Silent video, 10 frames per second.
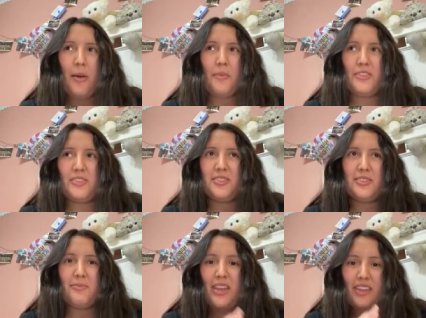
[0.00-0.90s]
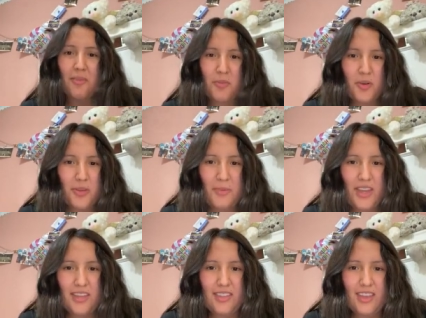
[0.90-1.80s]
but just make an
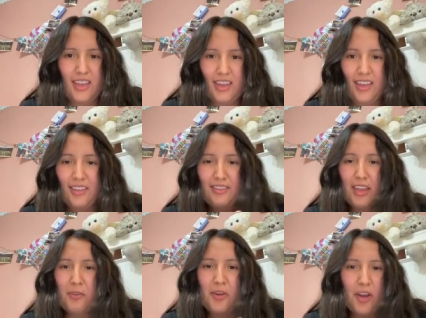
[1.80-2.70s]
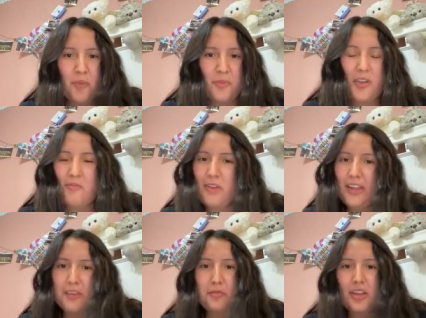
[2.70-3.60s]
appointment and they will help you and
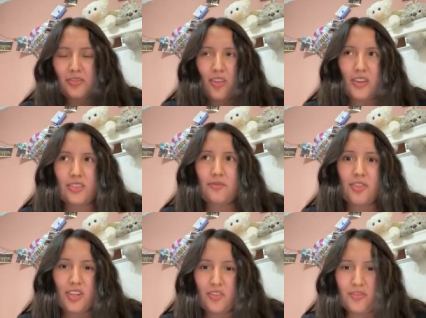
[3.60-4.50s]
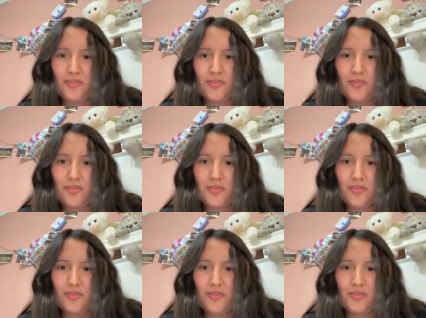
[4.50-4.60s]
find the right scholarship for you.